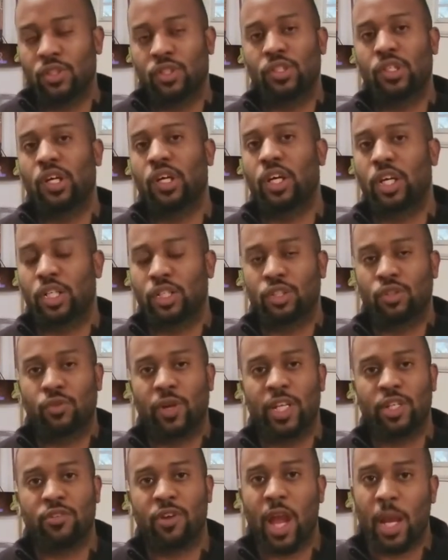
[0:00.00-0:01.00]
uh,
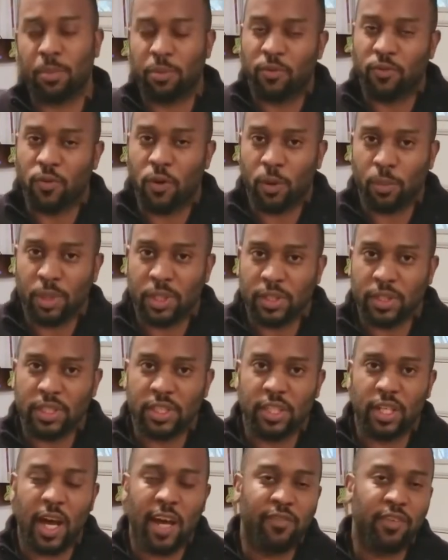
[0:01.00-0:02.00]
great track performance.
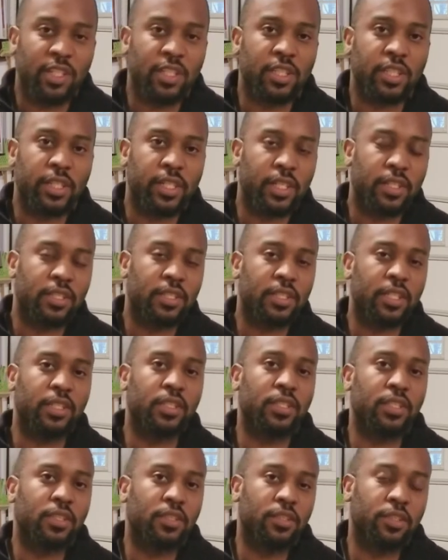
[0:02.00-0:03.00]
Obviously, it's
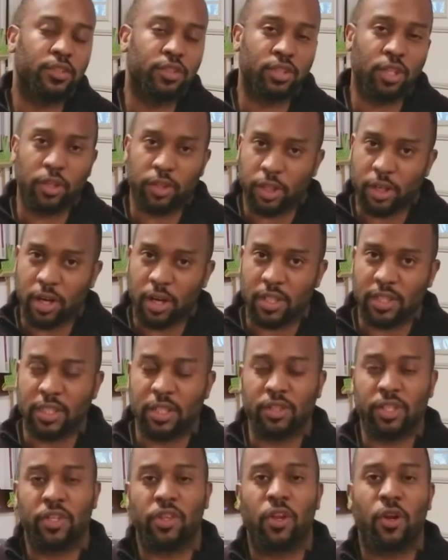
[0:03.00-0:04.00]
it's there's other cars
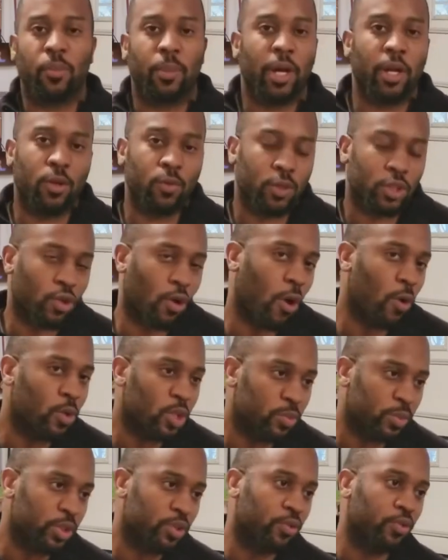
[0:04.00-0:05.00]
out there that are better, which will
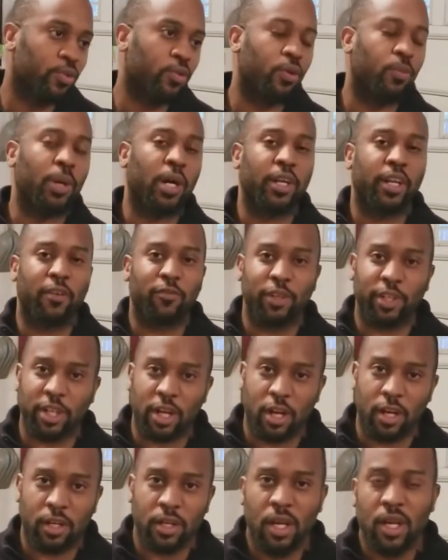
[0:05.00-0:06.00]
always be true about every
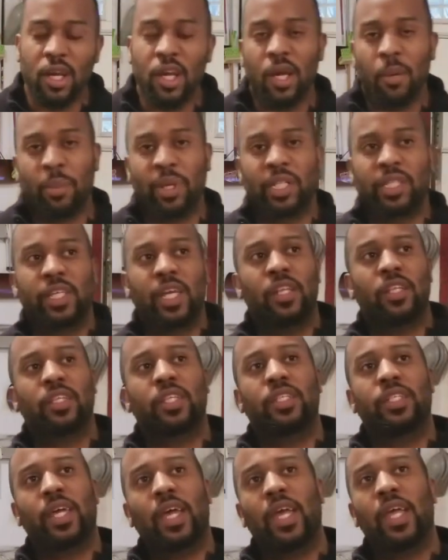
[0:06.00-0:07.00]
car. But at the end of
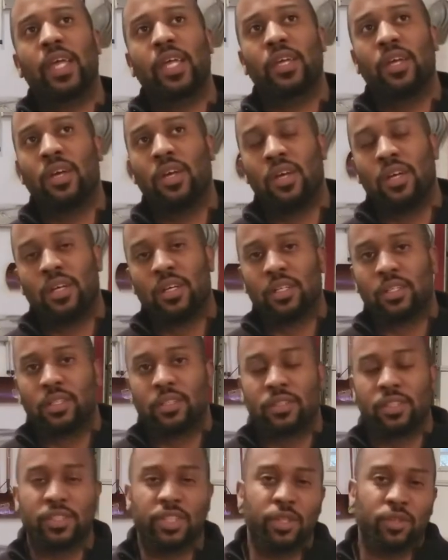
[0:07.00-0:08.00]
the day,
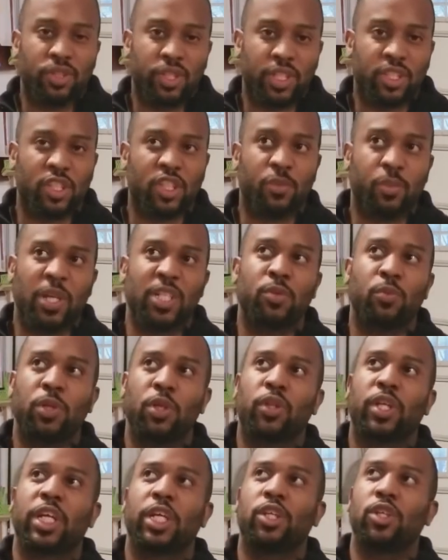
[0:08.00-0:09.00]
the Z06, especially when you
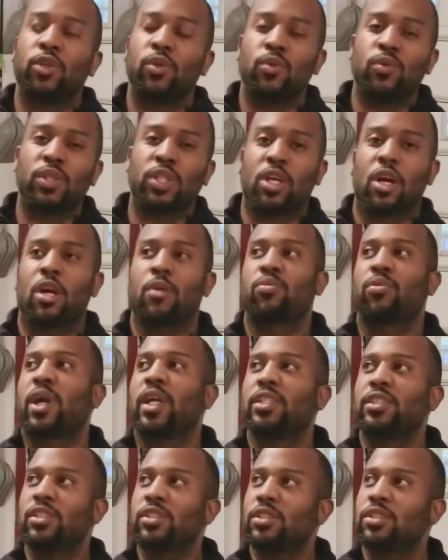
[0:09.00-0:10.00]
look at used car
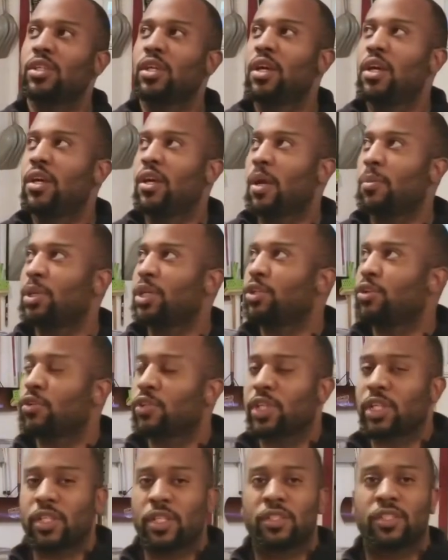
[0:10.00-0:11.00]
prices, I mean, you're
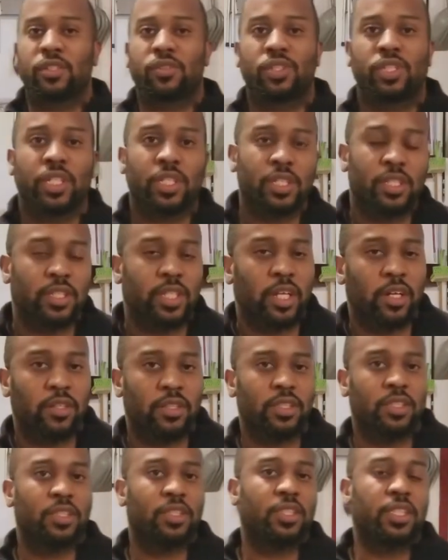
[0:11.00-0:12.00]
looking at Z06s that are
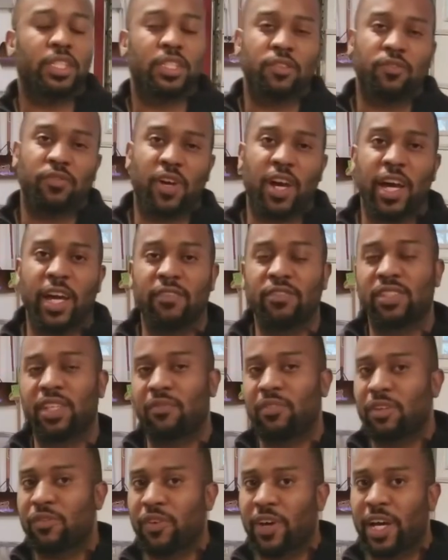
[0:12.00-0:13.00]
65,
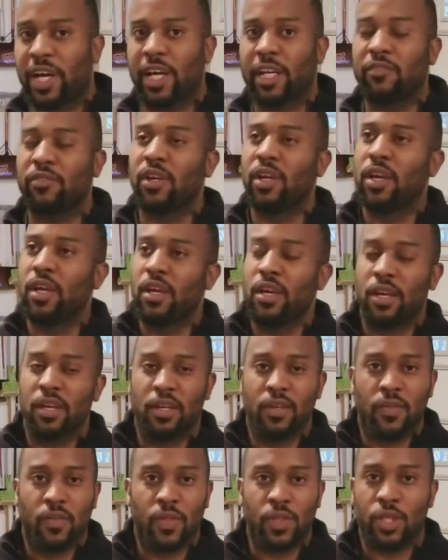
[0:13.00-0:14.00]
75,
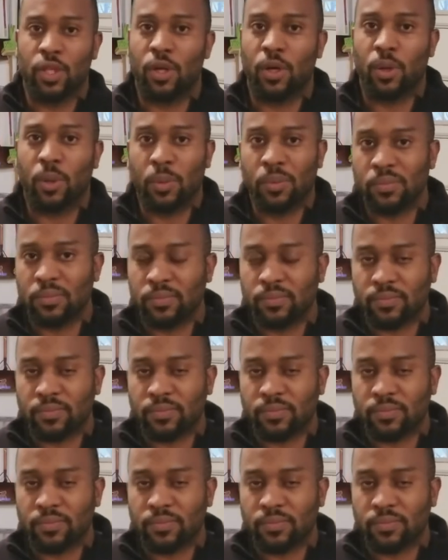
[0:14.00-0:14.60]
you know,